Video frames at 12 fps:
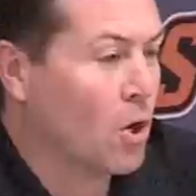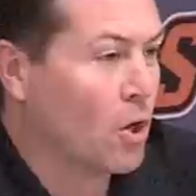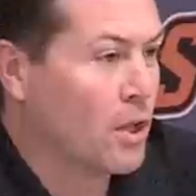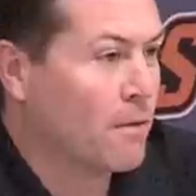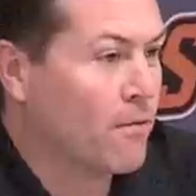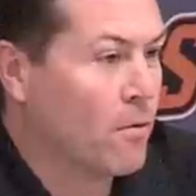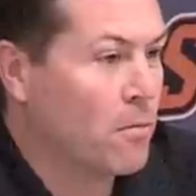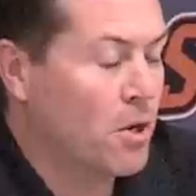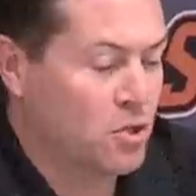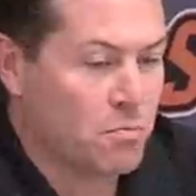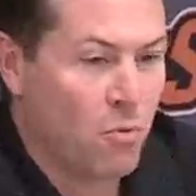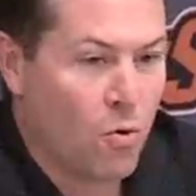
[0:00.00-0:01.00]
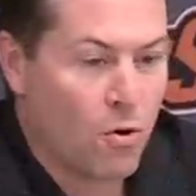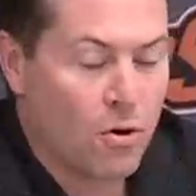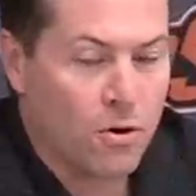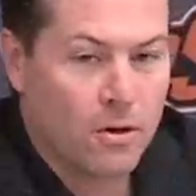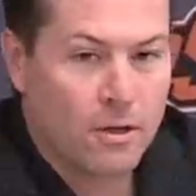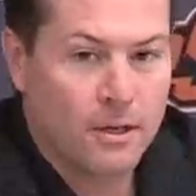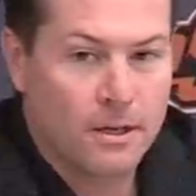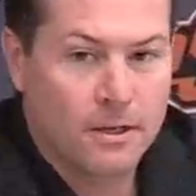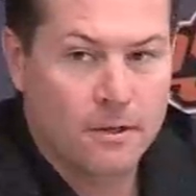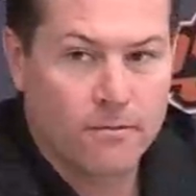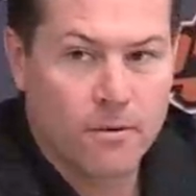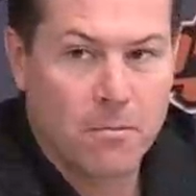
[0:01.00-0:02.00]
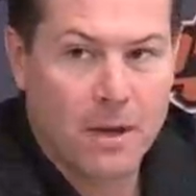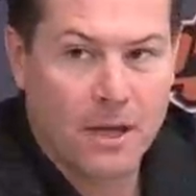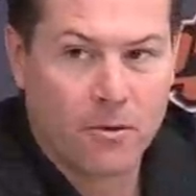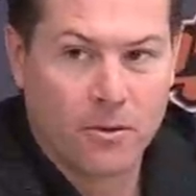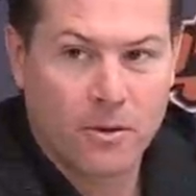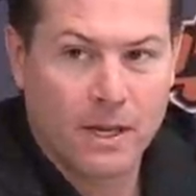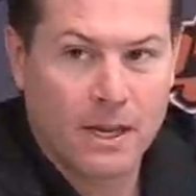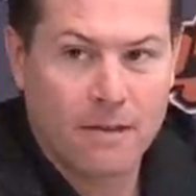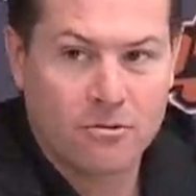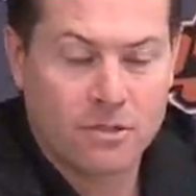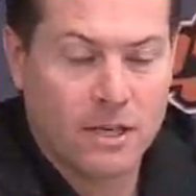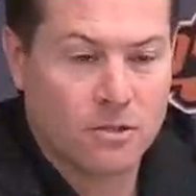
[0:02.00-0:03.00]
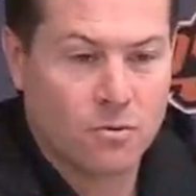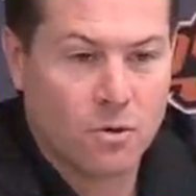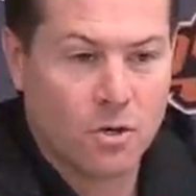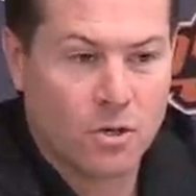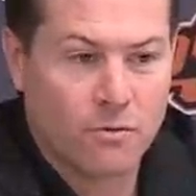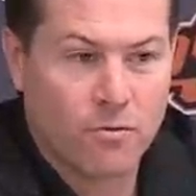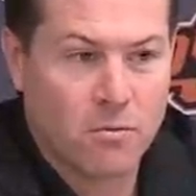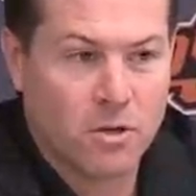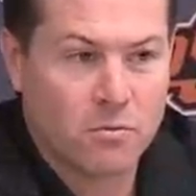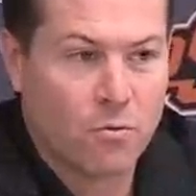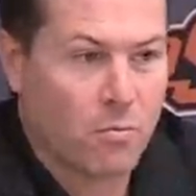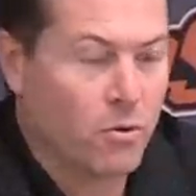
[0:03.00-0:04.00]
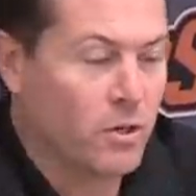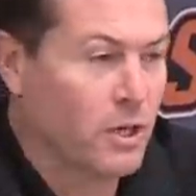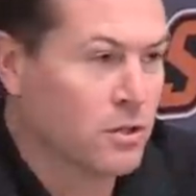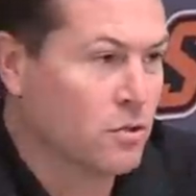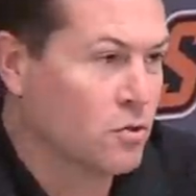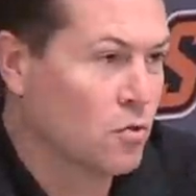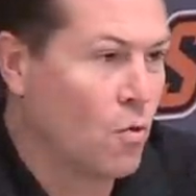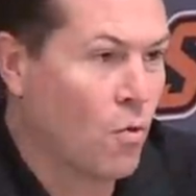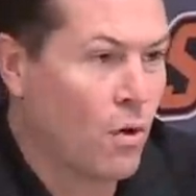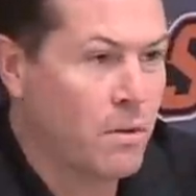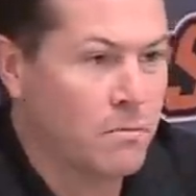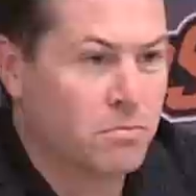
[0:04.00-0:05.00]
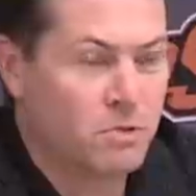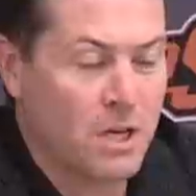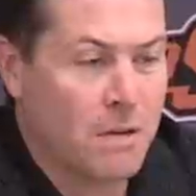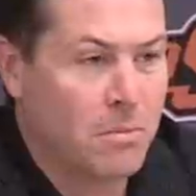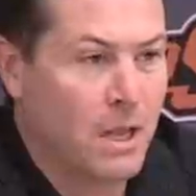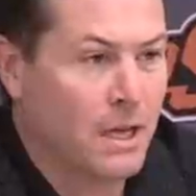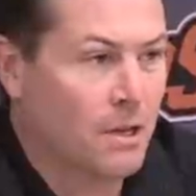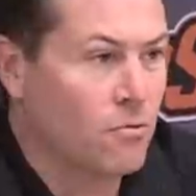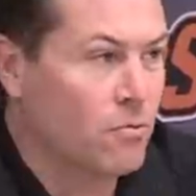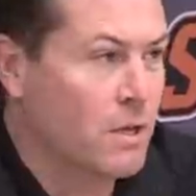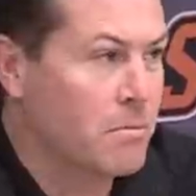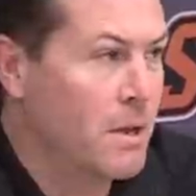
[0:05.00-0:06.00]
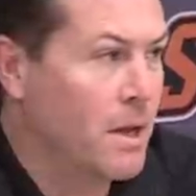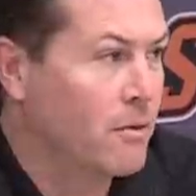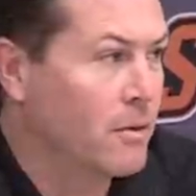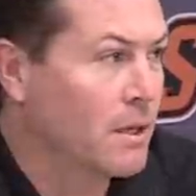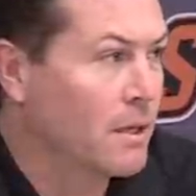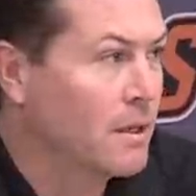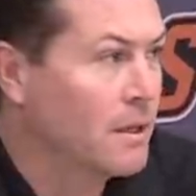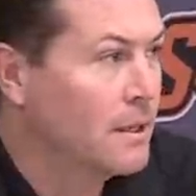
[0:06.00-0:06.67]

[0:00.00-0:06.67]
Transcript: looking for much more from Michael than he gave us last year. We're looking for much more production, scoring, shot blocking, rebounding,